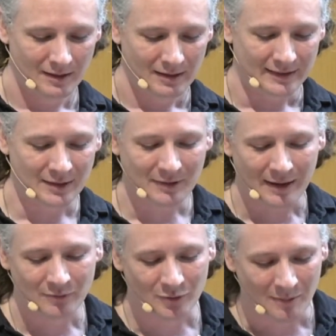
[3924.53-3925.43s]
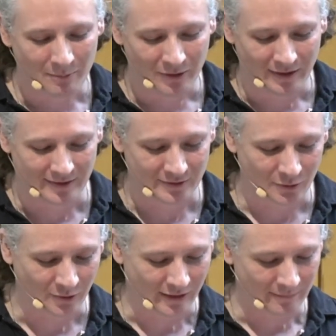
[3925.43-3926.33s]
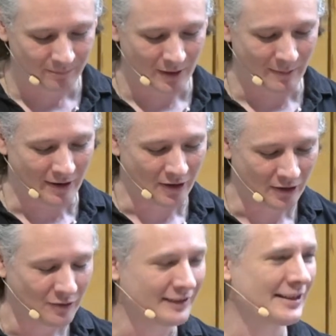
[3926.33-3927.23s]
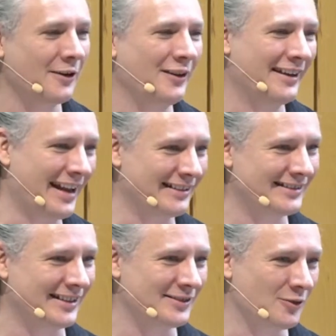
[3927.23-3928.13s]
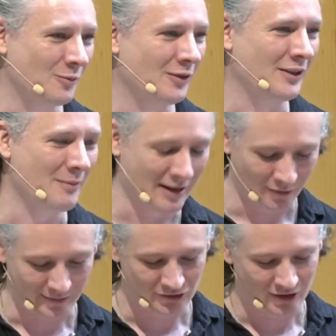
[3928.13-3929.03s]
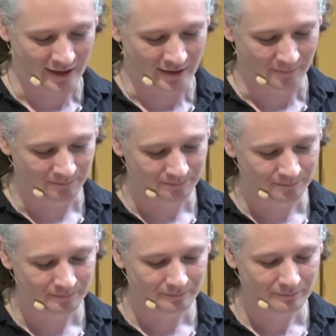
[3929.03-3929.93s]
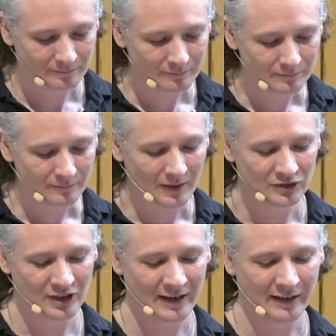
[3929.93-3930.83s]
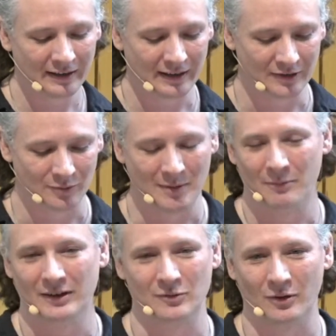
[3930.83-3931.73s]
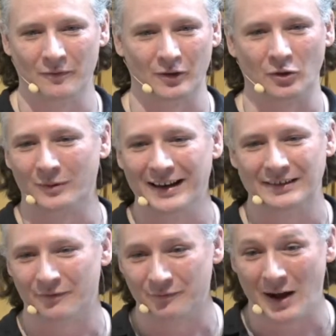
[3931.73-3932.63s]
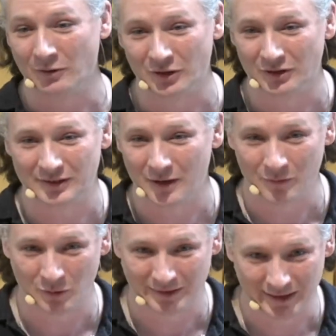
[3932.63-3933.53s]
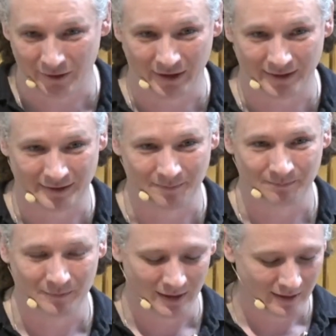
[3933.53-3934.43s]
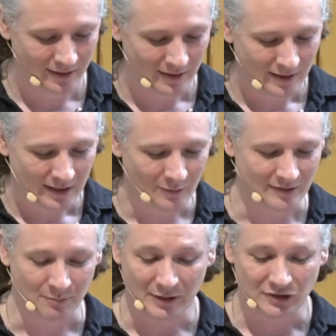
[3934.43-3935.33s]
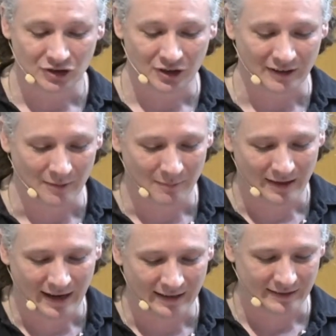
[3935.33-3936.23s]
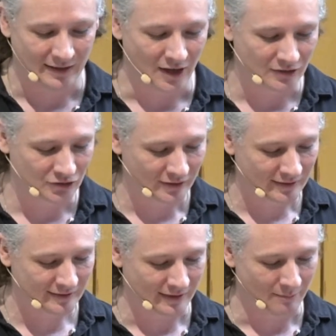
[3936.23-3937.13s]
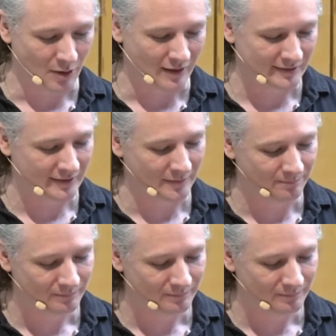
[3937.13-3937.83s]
I sometimes remember this story about our Unitarian ancestor, William Ellery Channing. Channing is remembered as one of the great founders of Unitarianism. He was a preacher in the mid-1800s in Boston,